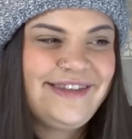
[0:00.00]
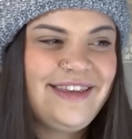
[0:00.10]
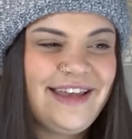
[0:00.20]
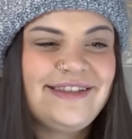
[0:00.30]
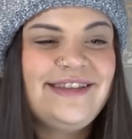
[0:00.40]
It's
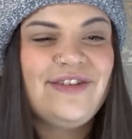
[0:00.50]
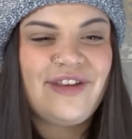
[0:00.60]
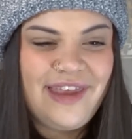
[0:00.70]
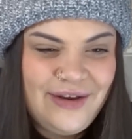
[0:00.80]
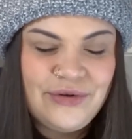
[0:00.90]
like that
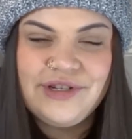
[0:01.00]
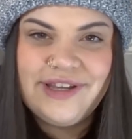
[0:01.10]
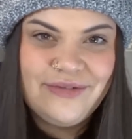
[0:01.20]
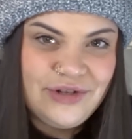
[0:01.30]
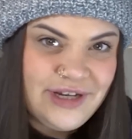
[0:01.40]
secret language
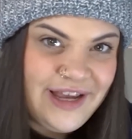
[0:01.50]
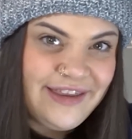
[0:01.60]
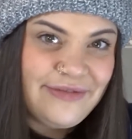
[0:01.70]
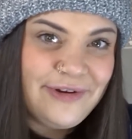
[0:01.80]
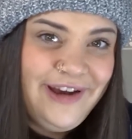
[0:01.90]
thing we should have
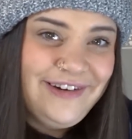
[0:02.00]
had three